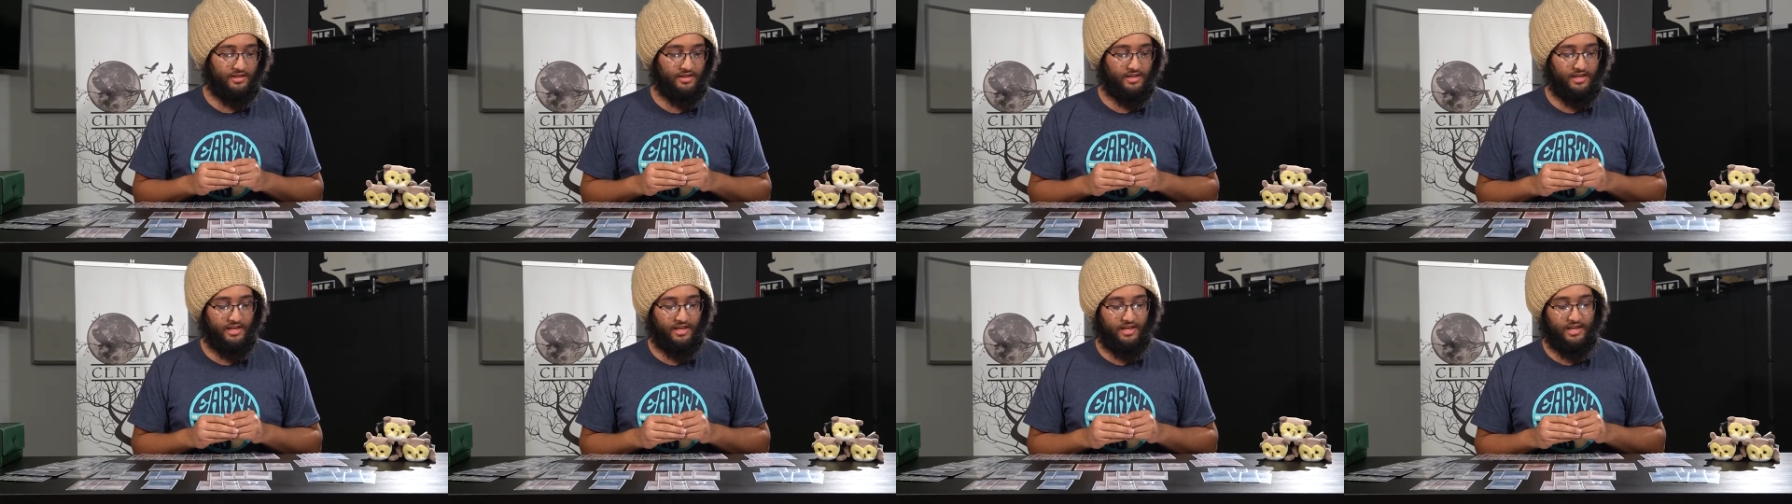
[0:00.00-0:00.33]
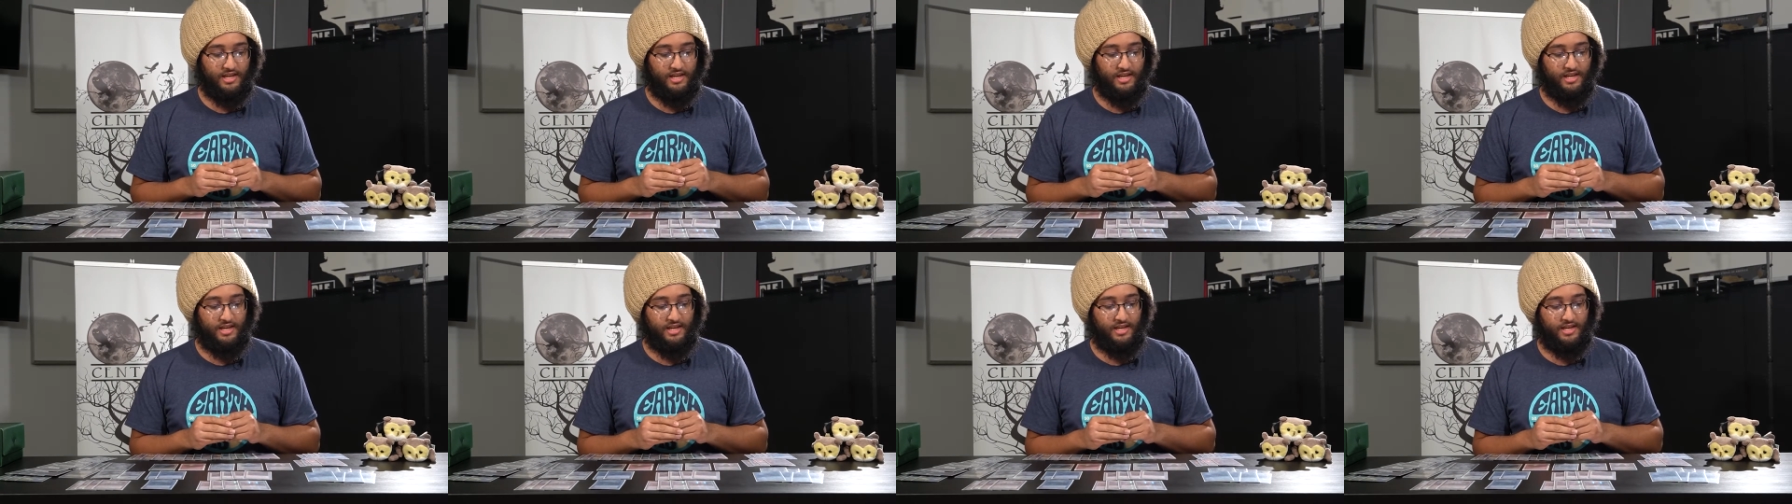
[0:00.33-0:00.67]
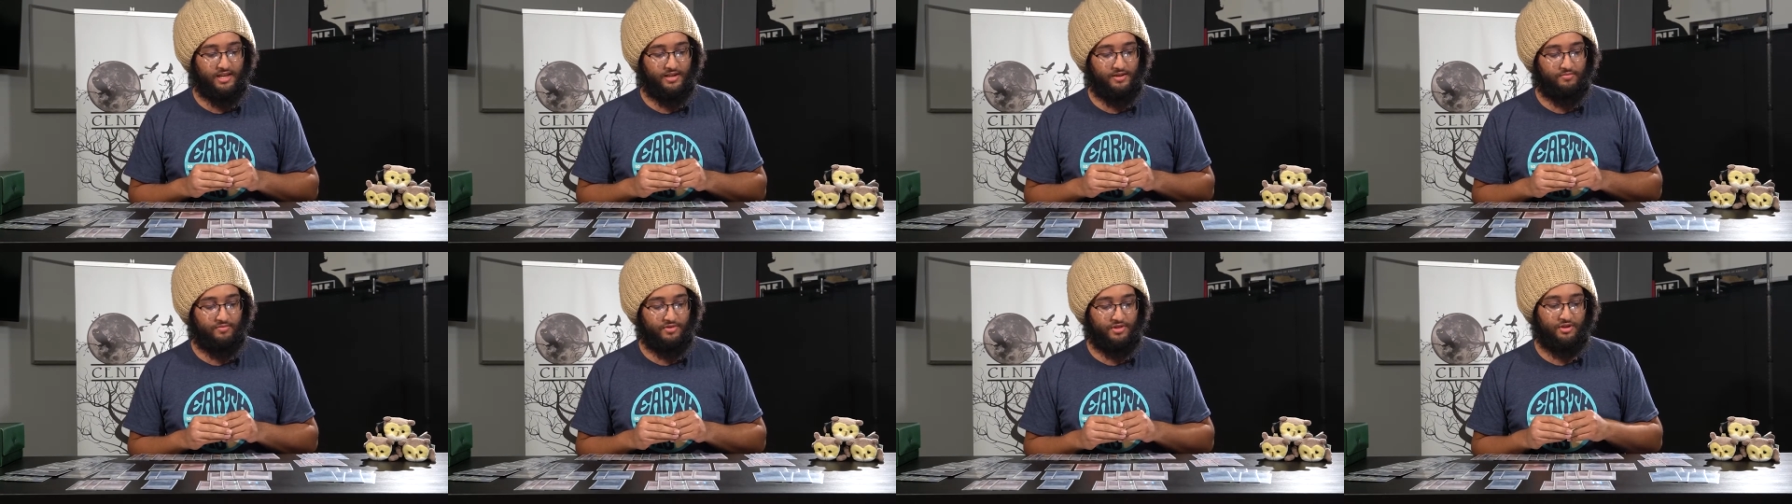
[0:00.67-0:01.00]

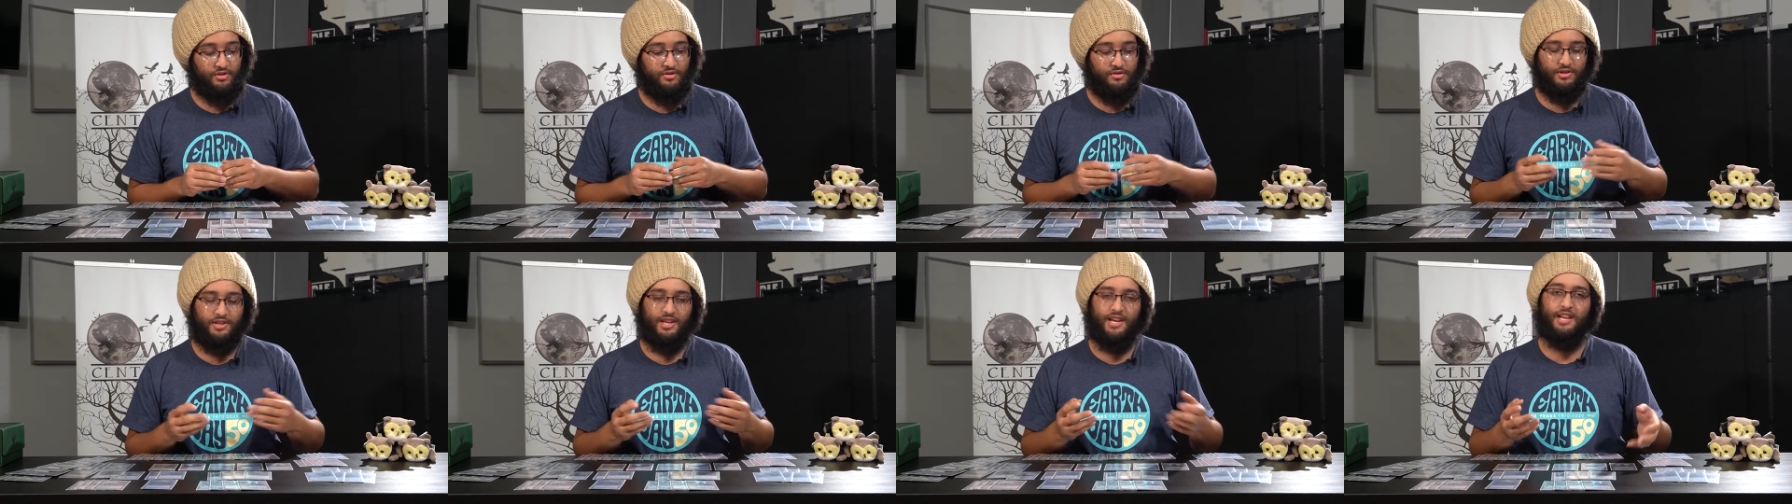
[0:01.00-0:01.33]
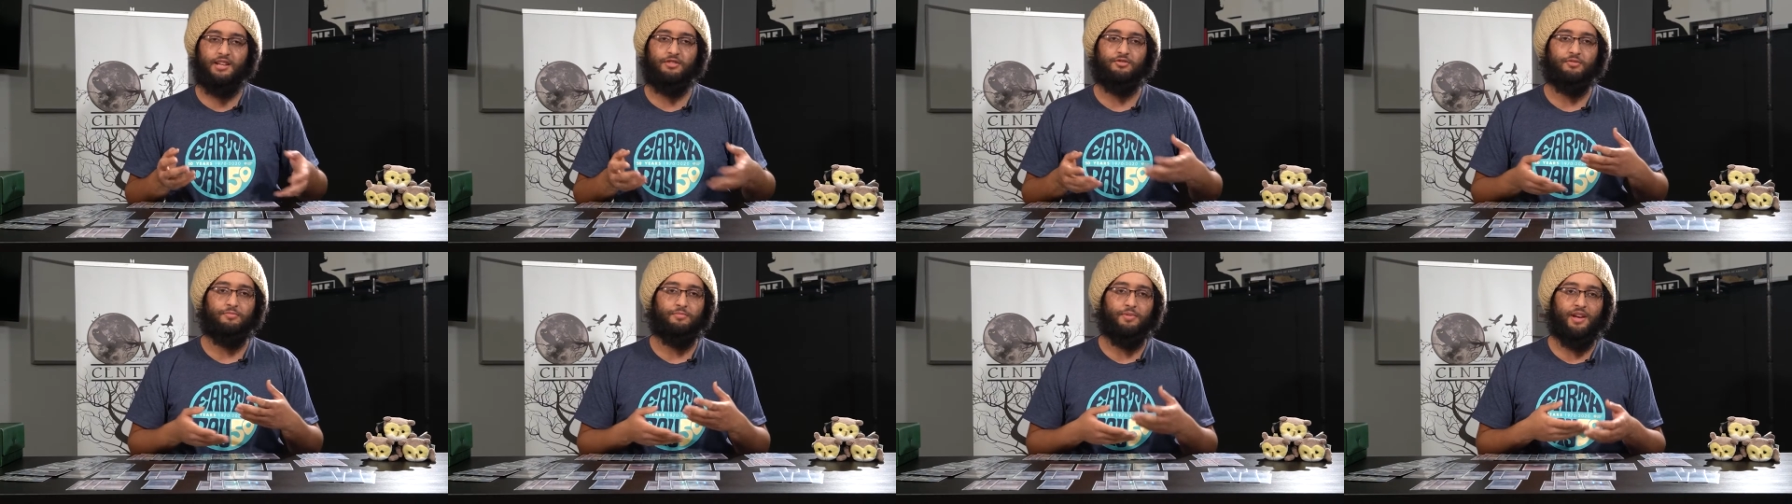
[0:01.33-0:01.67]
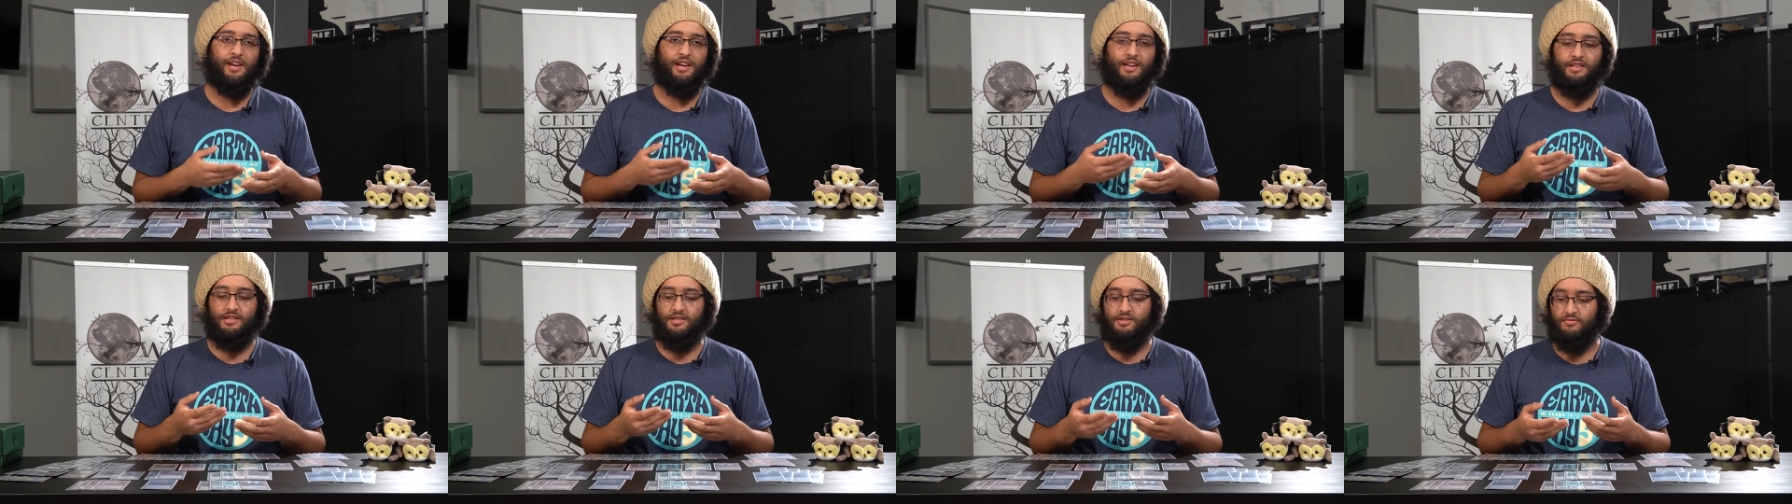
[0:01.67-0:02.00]
And with the whole cantrip
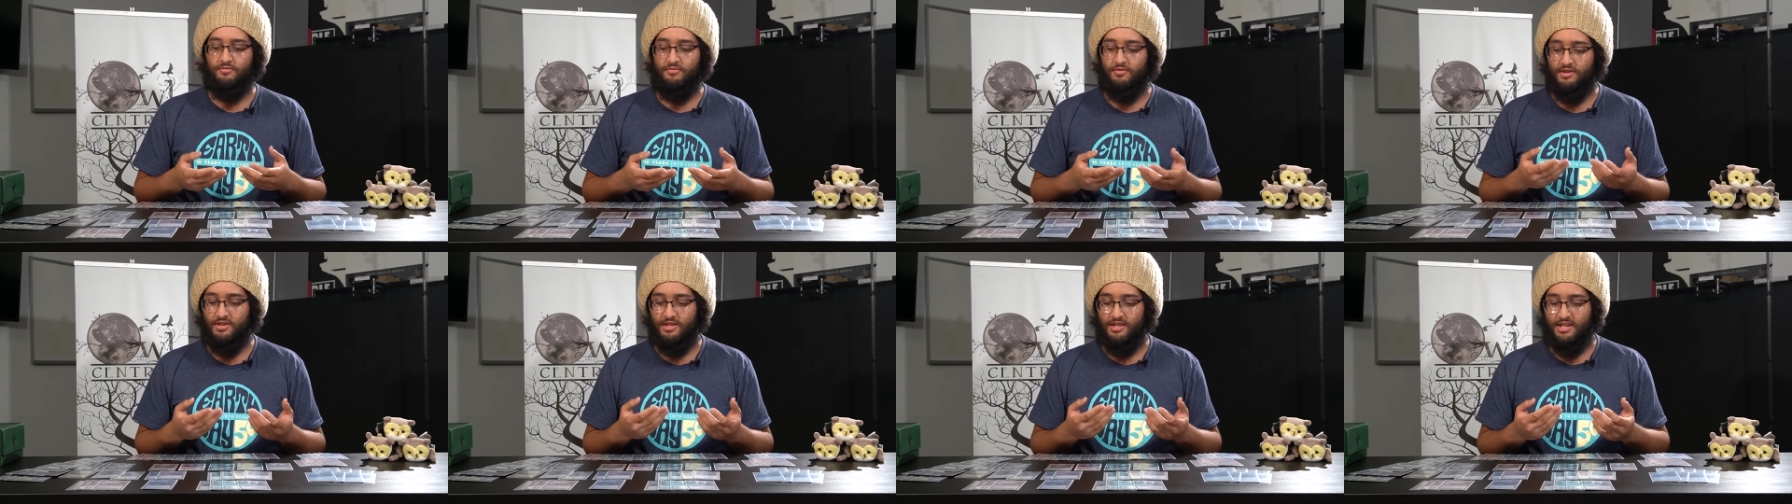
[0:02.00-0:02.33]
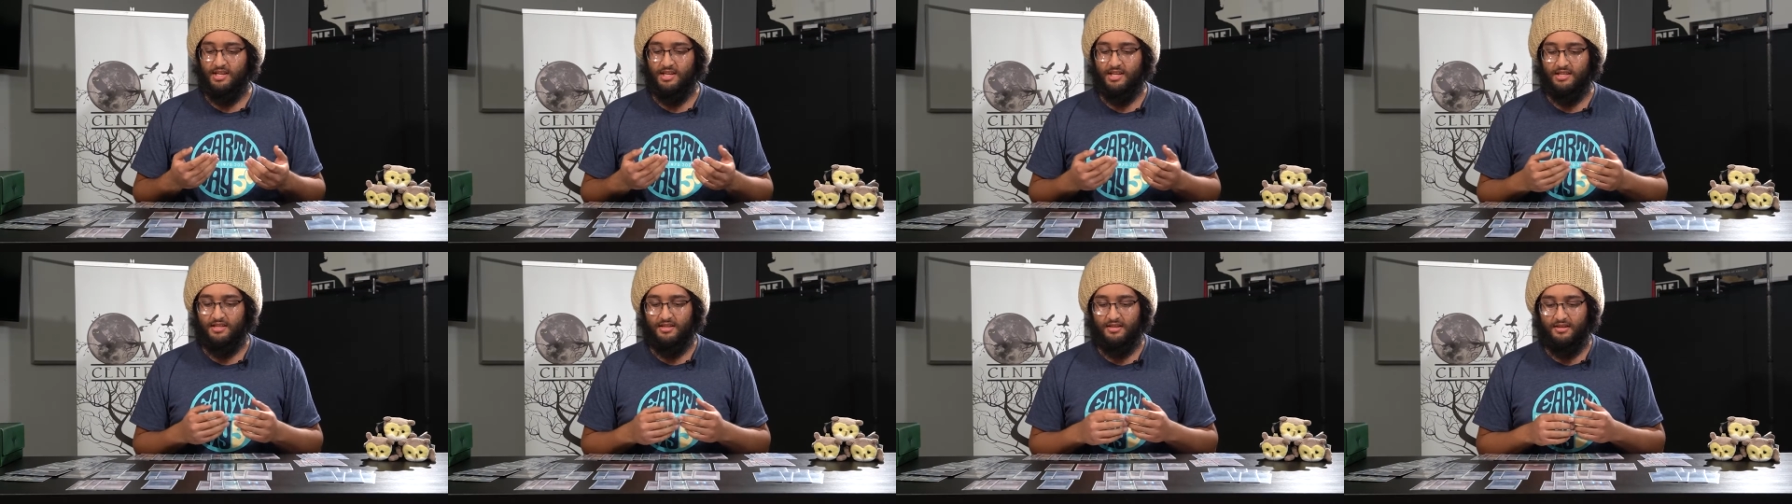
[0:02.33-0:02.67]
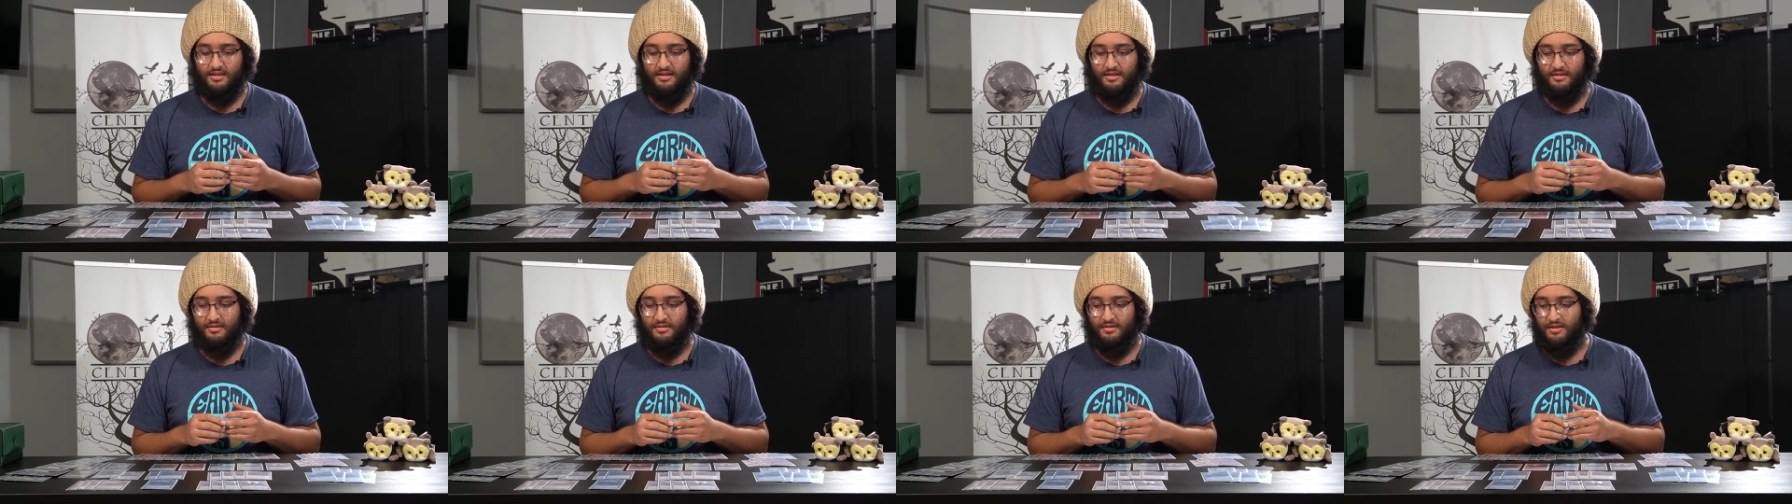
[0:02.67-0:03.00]
package, you really get
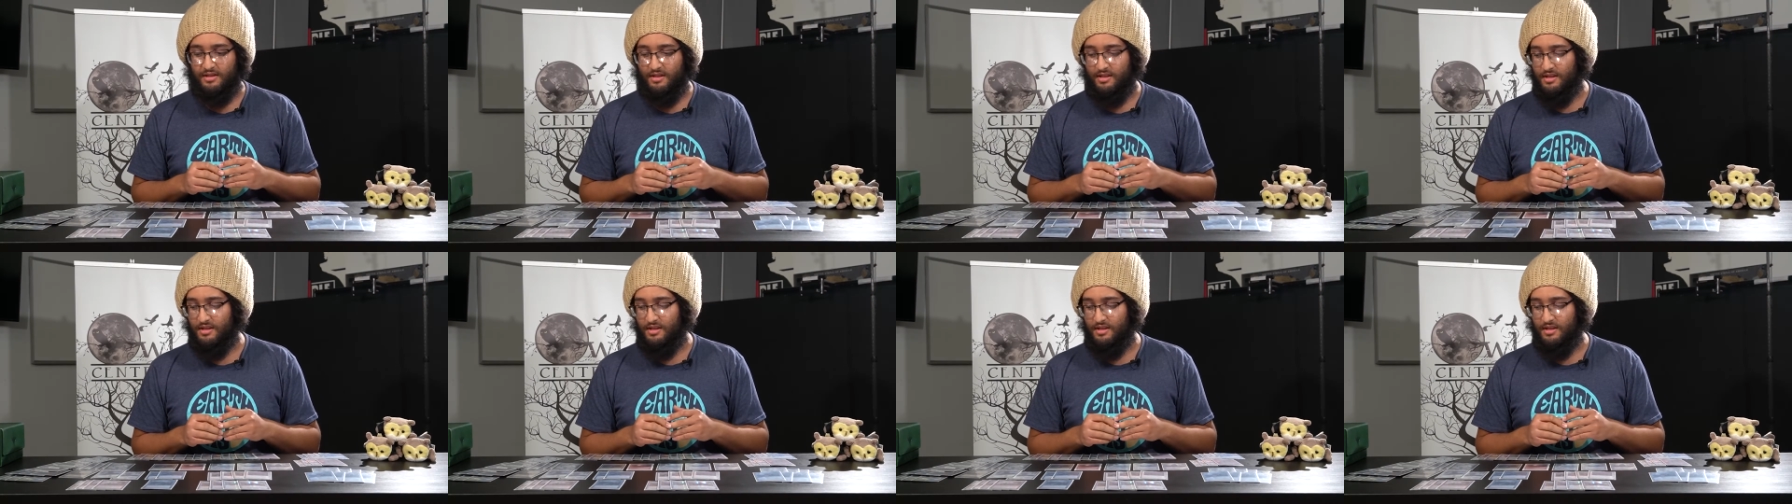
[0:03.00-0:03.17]
to